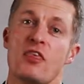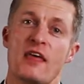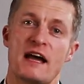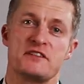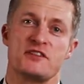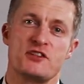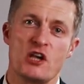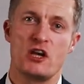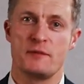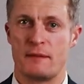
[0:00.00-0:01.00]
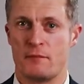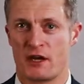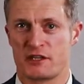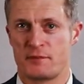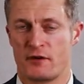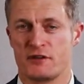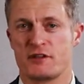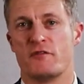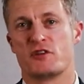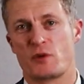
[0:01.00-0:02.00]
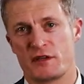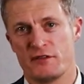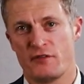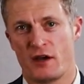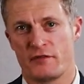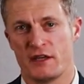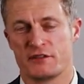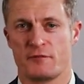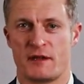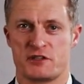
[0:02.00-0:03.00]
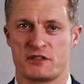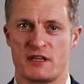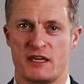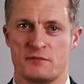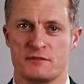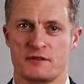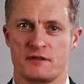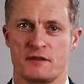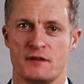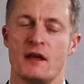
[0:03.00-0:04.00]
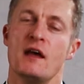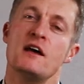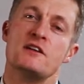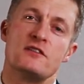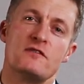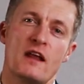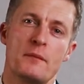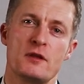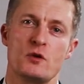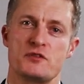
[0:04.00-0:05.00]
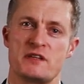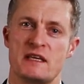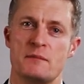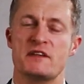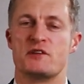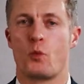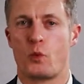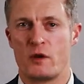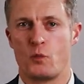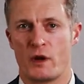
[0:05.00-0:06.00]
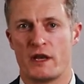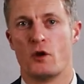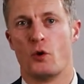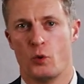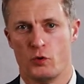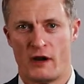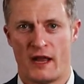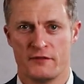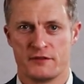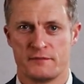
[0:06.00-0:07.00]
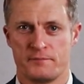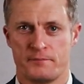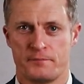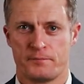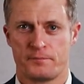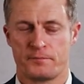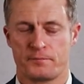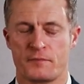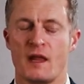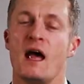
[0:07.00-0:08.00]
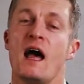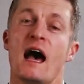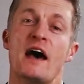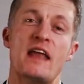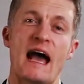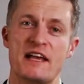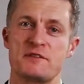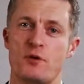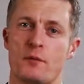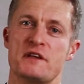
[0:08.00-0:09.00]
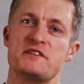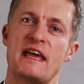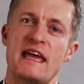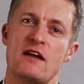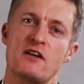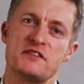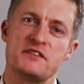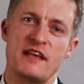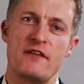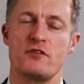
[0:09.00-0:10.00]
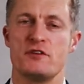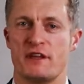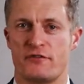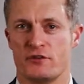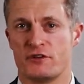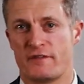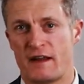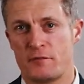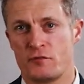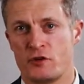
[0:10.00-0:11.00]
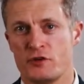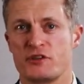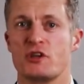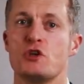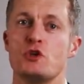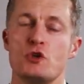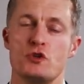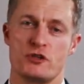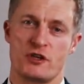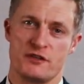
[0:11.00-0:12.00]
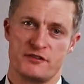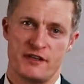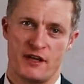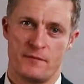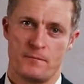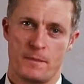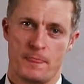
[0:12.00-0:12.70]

That has certainly been my experience over 25 years of managing teams. Developing your team is a win-win all around. And as promised, here are seven different development routes you should consider.